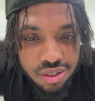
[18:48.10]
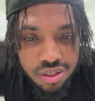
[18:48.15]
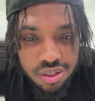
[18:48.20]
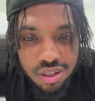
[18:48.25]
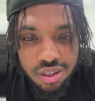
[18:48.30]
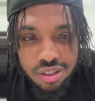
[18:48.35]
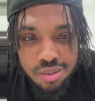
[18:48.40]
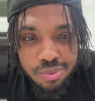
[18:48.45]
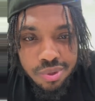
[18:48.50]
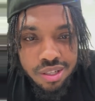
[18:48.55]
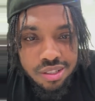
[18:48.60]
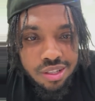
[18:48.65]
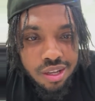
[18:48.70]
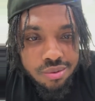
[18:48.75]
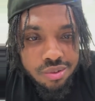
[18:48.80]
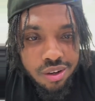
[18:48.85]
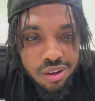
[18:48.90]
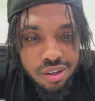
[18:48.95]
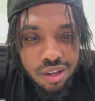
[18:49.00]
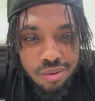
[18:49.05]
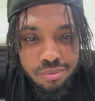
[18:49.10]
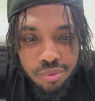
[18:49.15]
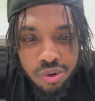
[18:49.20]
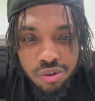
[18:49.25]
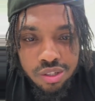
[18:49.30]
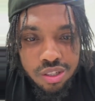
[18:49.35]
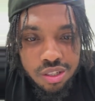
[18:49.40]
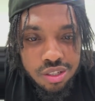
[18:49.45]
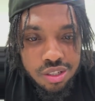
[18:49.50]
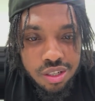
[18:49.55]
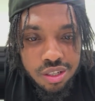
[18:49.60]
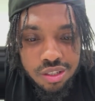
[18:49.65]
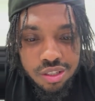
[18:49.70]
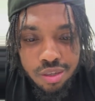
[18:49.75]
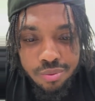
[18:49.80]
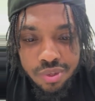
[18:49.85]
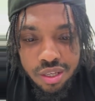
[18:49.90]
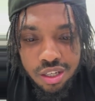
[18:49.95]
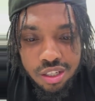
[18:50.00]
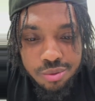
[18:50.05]
Niggas better stop talking that motion shit to
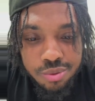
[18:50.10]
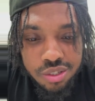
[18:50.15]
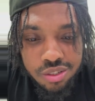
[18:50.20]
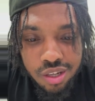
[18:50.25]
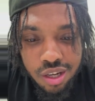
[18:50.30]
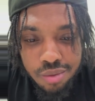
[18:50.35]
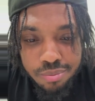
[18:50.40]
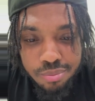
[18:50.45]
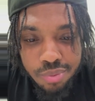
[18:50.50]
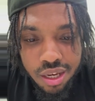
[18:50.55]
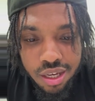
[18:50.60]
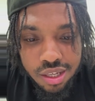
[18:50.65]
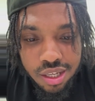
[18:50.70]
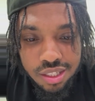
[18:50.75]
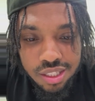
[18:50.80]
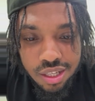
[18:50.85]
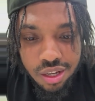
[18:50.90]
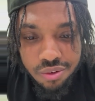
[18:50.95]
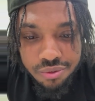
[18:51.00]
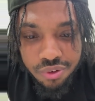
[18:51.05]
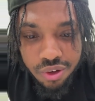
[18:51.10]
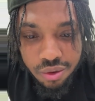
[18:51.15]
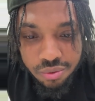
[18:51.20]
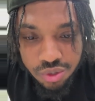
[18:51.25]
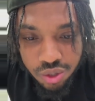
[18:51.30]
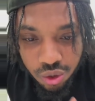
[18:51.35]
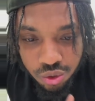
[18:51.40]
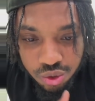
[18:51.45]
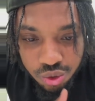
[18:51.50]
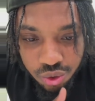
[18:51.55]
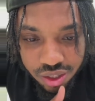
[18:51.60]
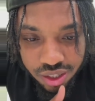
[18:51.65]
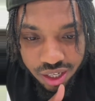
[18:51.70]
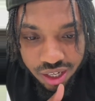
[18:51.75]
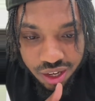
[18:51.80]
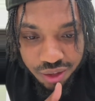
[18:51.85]
me. Niggas be trying to big themselves up. Don't do it, land.